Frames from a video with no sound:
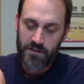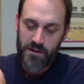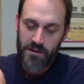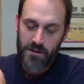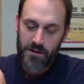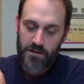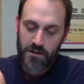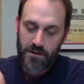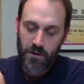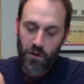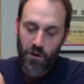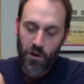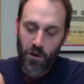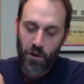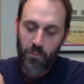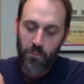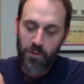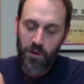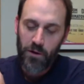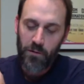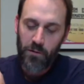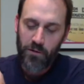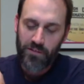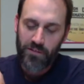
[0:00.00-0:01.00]

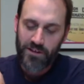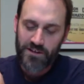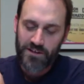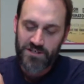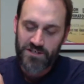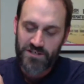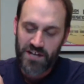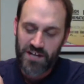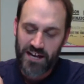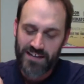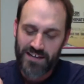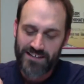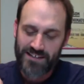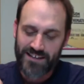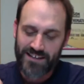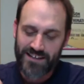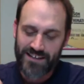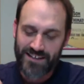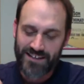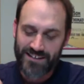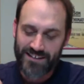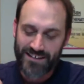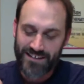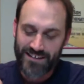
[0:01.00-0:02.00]
Hobo with a
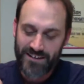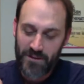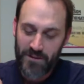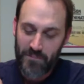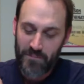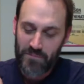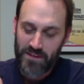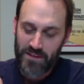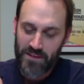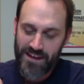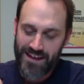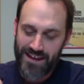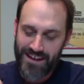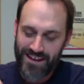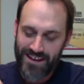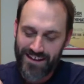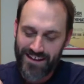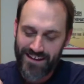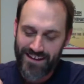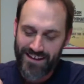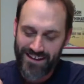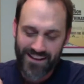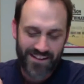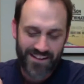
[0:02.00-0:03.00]
Shotgun.
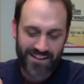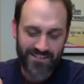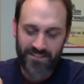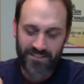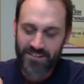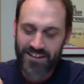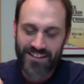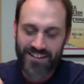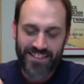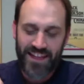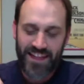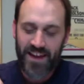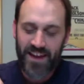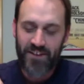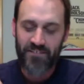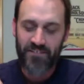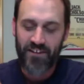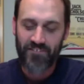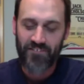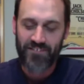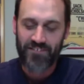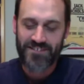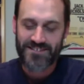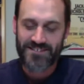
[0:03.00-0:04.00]
Don't get that
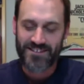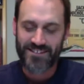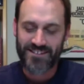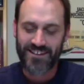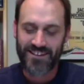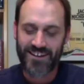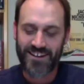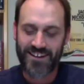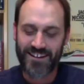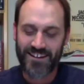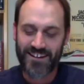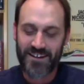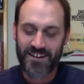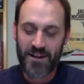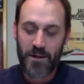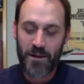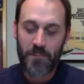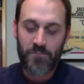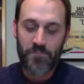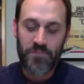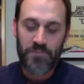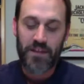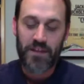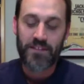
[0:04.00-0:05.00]
reference a lot.
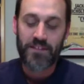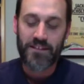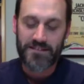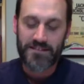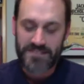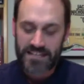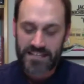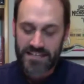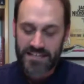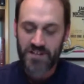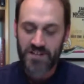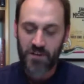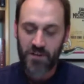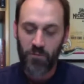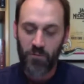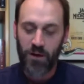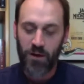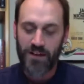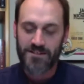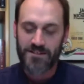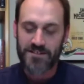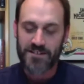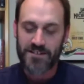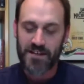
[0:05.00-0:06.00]
And then T.J.
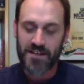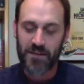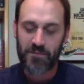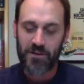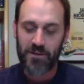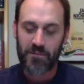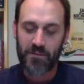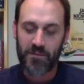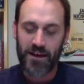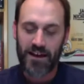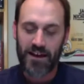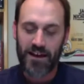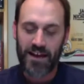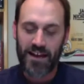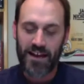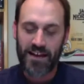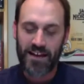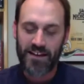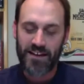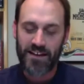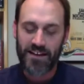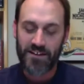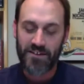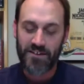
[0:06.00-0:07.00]
Watson coming to my
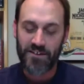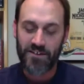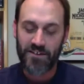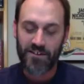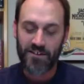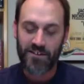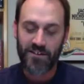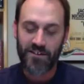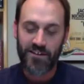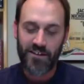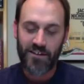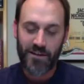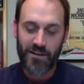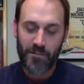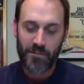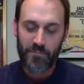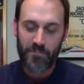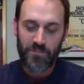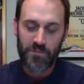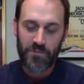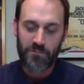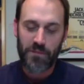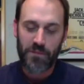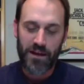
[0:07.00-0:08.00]
aid here.
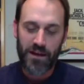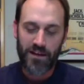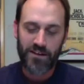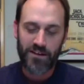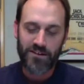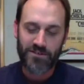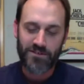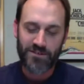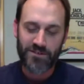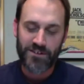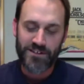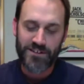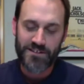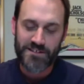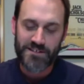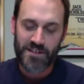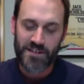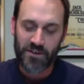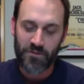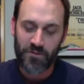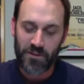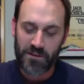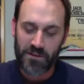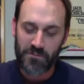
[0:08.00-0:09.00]
Manhunter is a
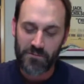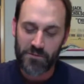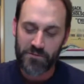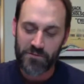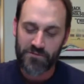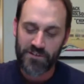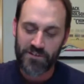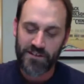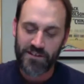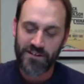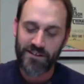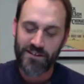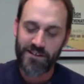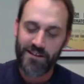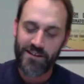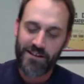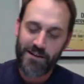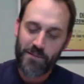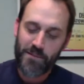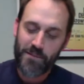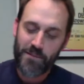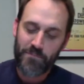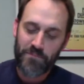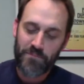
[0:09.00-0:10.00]
great movie.
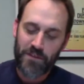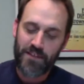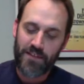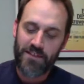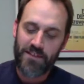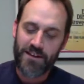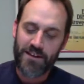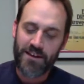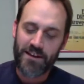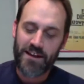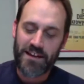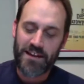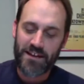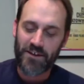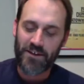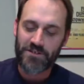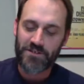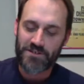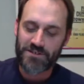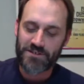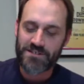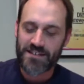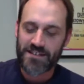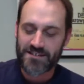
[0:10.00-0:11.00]
And then he also
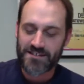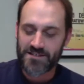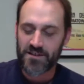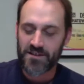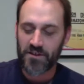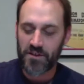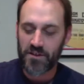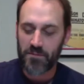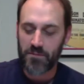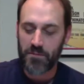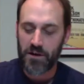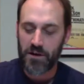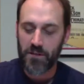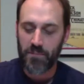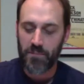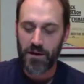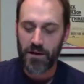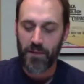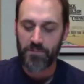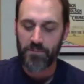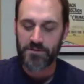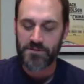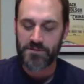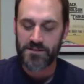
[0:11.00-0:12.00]
says, though, that Mary
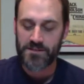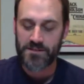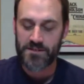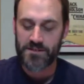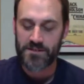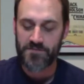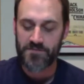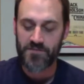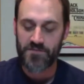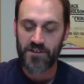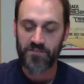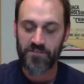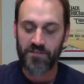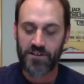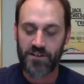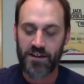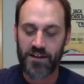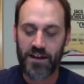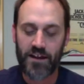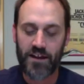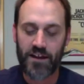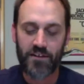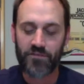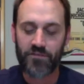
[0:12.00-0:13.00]
Poppins is his favorite. I
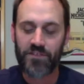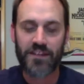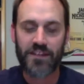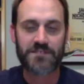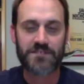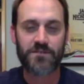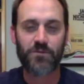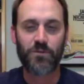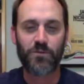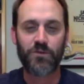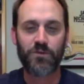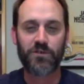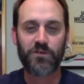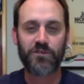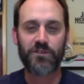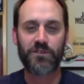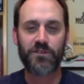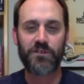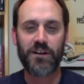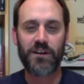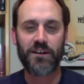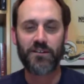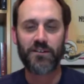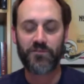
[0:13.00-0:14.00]
don't know if that's a horror, though.
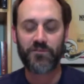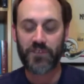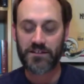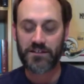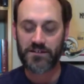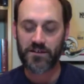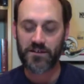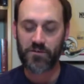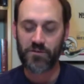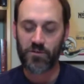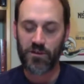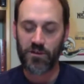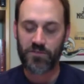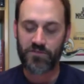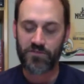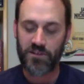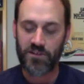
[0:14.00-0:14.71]
I don't know if that's going to qualify.